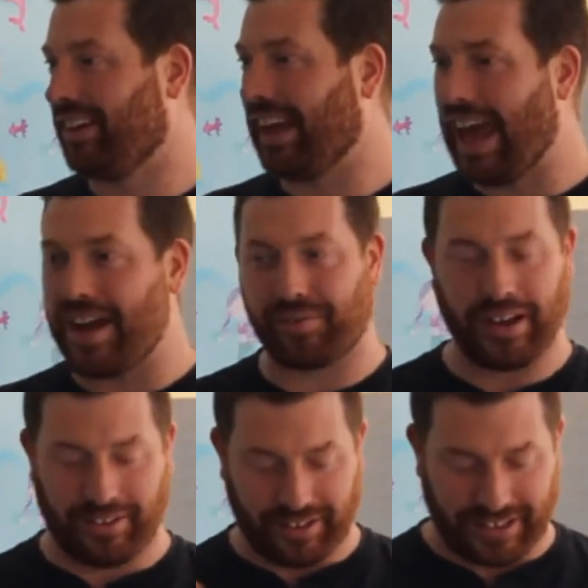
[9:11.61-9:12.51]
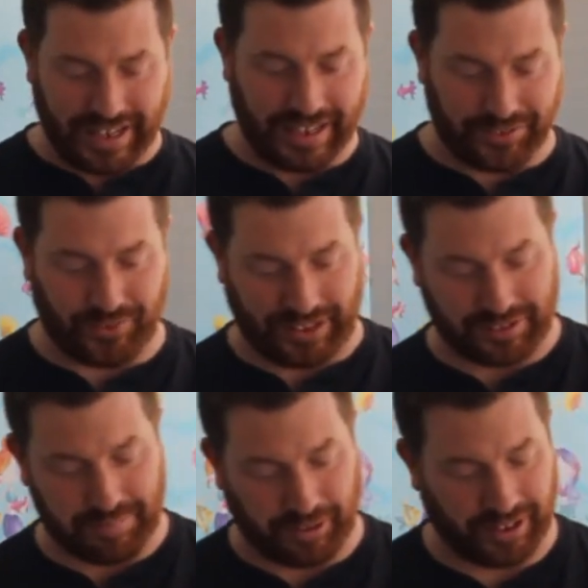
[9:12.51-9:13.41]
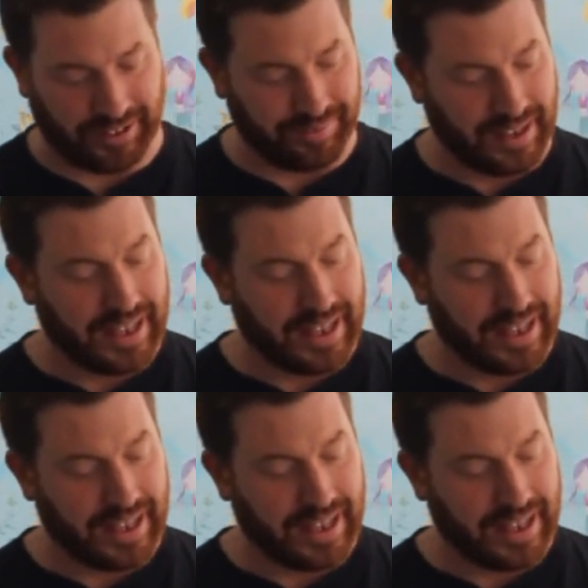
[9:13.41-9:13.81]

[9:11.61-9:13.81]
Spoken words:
And every other date is fixed upon it.